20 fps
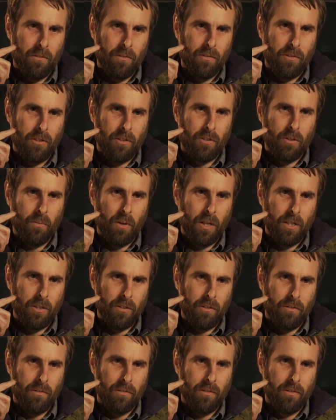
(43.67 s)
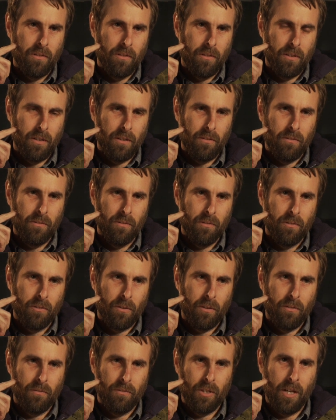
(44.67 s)
situations that
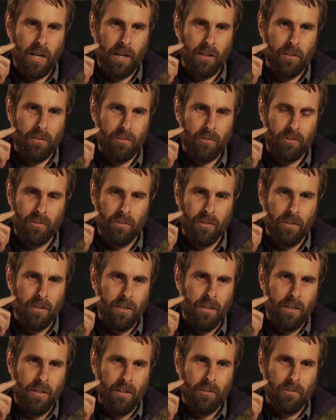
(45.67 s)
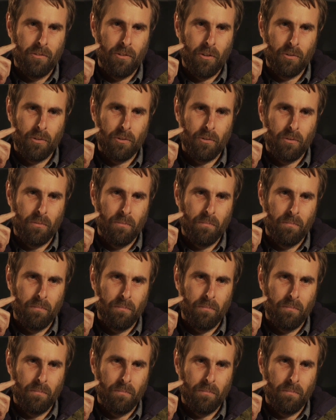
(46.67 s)
sort of challenge social